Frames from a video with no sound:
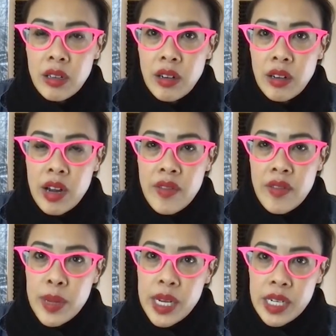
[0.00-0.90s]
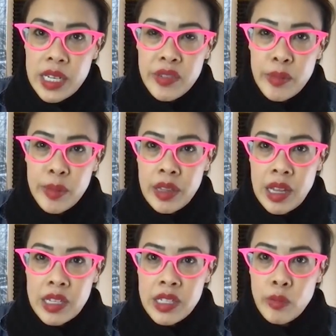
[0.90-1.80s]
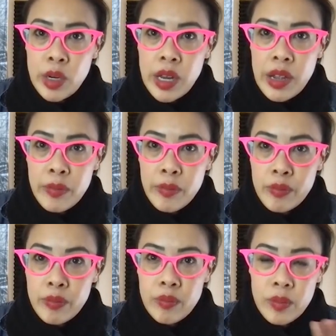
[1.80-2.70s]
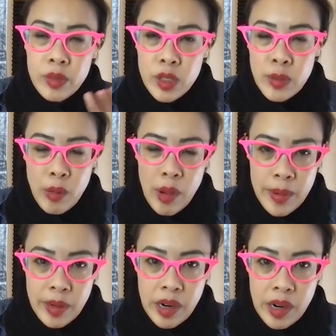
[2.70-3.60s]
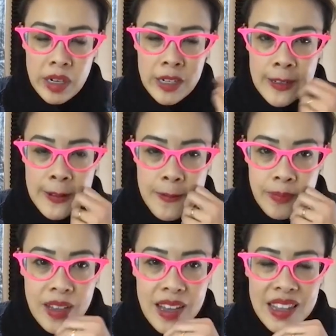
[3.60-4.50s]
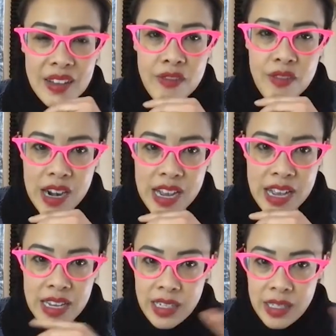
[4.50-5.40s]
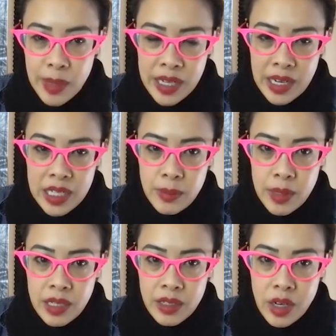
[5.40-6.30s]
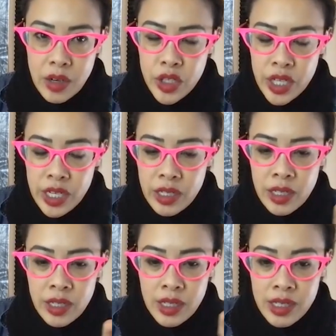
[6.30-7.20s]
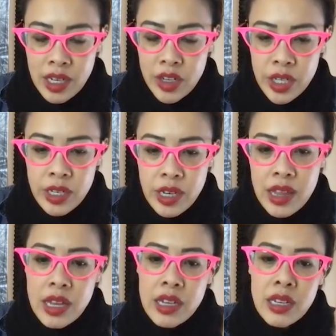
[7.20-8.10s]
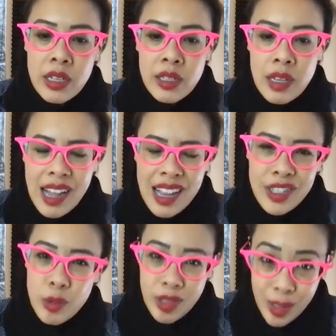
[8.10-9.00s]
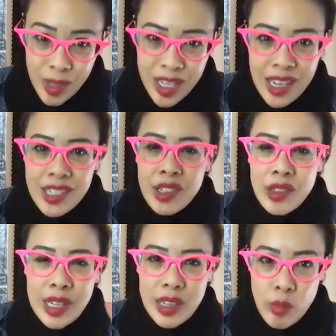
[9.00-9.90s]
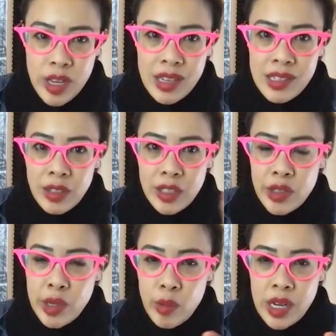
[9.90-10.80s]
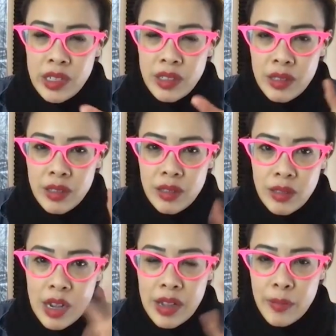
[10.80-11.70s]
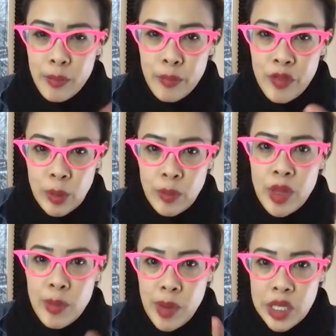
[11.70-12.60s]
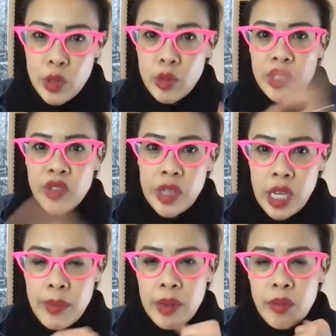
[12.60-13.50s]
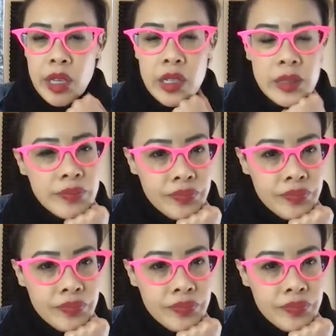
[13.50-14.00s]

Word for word: you know, are heavy meeting days for me. That's when I do my webinar. And then Friday is my ninety minute coaching session. And then I actually work on the weekend. So like the weekends are usually when I, I film the modules for the coming week.